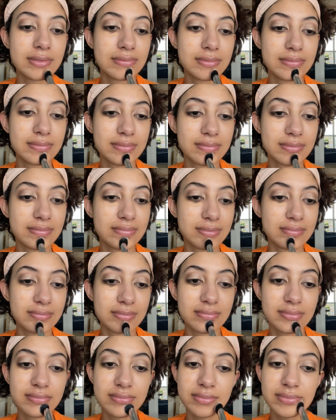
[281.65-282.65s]

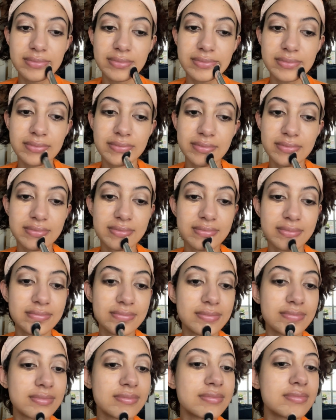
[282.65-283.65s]

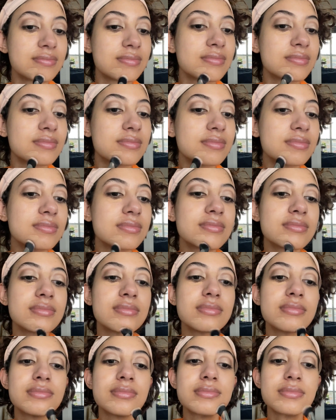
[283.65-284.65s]

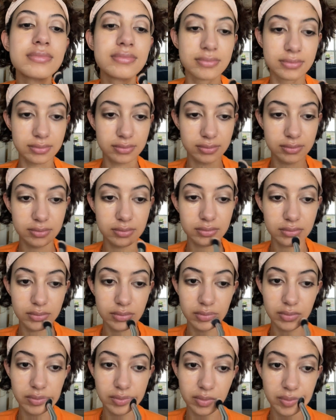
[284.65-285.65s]

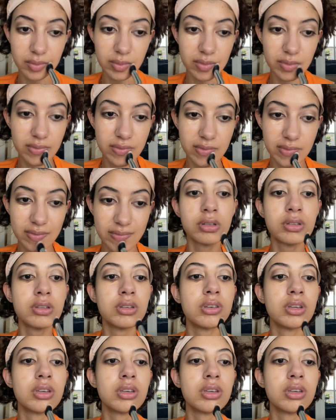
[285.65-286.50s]
(silence)